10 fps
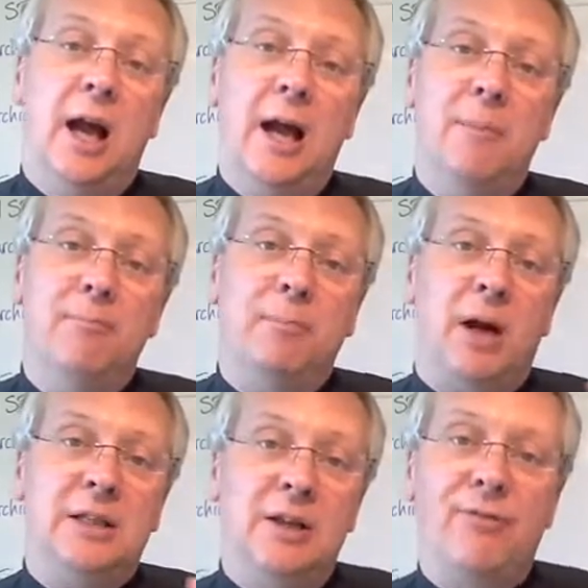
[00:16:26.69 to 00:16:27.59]

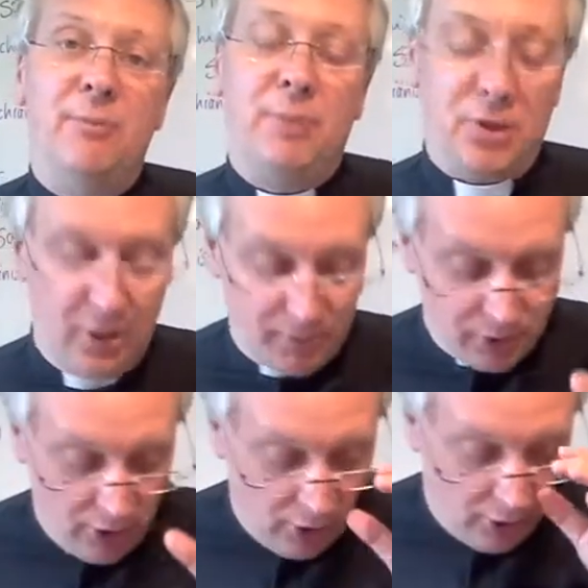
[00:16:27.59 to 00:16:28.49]
by different
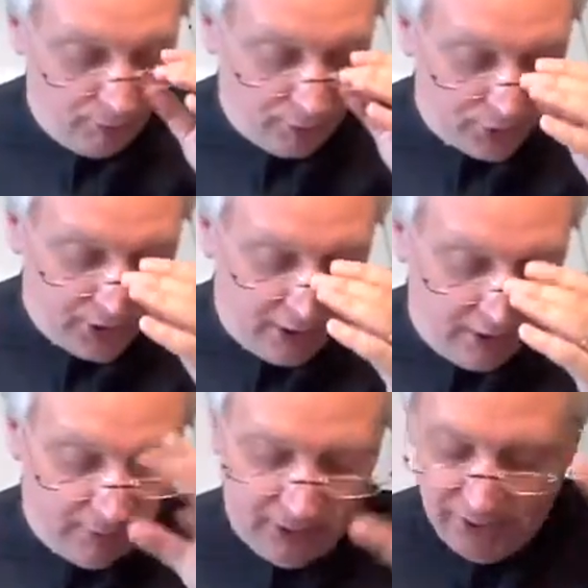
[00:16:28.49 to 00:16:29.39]
bishops
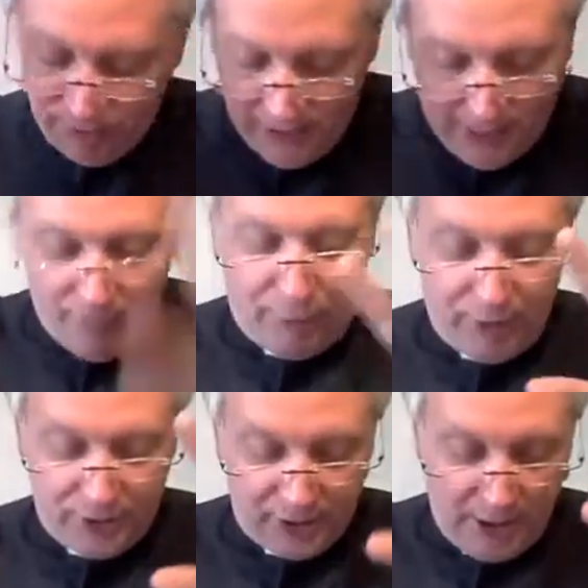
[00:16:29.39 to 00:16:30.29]
by different
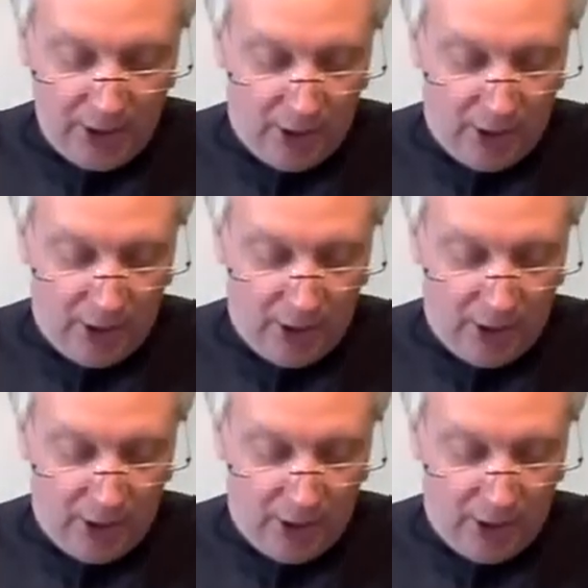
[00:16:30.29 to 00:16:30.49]
emperors